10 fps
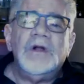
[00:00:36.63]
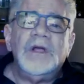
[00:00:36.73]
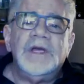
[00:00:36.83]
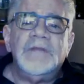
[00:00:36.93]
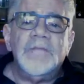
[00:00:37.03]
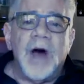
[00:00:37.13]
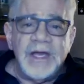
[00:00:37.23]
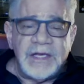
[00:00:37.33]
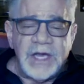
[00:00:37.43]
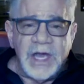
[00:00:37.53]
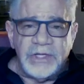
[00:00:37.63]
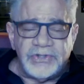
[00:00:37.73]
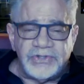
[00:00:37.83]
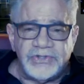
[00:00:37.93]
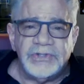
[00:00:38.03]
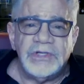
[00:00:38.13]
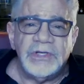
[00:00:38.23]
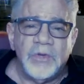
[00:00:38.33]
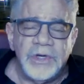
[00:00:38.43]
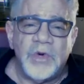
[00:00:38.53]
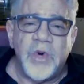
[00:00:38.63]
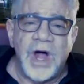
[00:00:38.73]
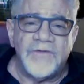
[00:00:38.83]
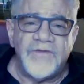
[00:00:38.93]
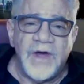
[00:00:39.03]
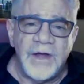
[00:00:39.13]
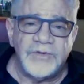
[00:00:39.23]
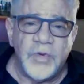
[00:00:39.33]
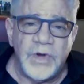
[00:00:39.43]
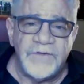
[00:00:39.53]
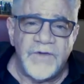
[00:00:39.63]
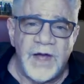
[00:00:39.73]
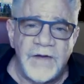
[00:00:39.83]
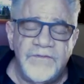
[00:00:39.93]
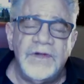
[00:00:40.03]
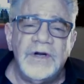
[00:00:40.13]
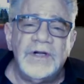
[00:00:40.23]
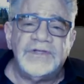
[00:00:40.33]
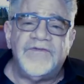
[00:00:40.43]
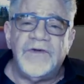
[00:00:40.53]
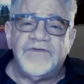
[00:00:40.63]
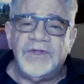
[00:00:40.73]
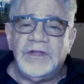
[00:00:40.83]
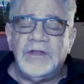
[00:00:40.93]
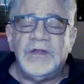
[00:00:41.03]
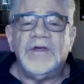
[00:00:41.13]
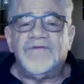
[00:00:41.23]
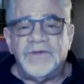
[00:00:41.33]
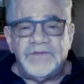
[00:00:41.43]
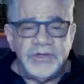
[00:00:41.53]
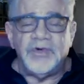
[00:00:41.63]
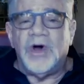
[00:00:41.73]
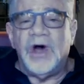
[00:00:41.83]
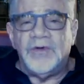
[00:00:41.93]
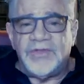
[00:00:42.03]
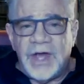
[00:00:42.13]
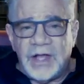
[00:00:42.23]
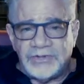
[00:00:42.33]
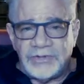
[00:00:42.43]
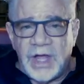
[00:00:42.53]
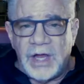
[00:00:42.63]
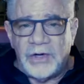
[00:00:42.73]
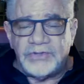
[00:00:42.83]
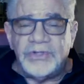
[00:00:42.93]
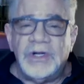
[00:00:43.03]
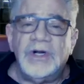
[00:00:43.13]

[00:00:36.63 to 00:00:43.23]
In my case, we qualify them 25 to 50 to $100,000,